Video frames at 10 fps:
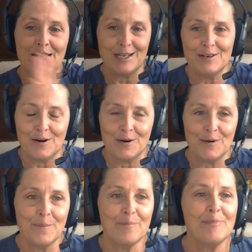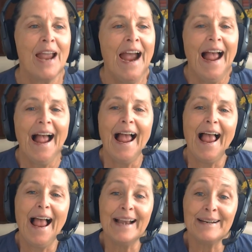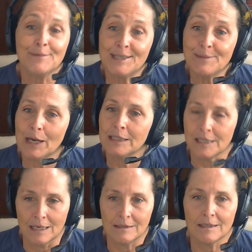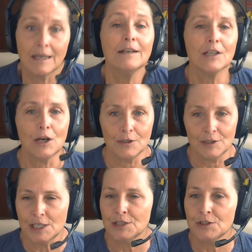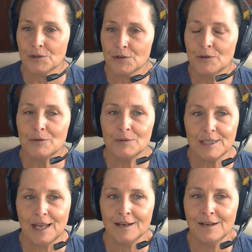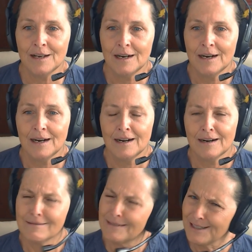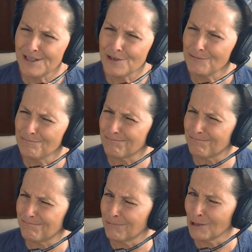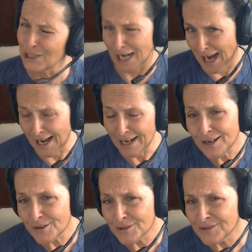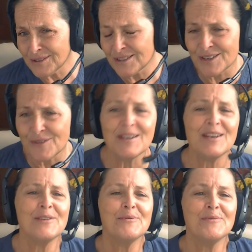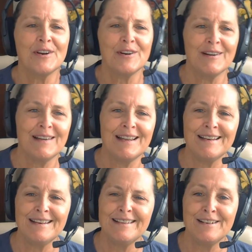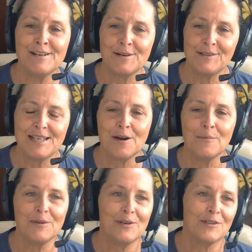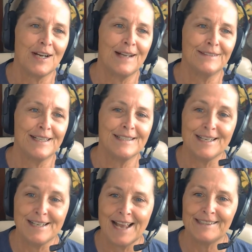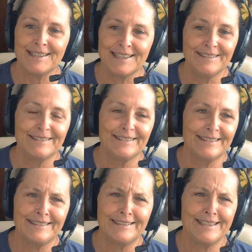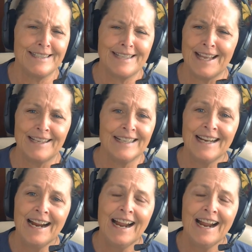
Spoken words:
kindergarten. And it was my son's kindergarten teacher who said, "Didn't you retire so that you could, you know, stay home with your child?" And I said, "Yes." And she said,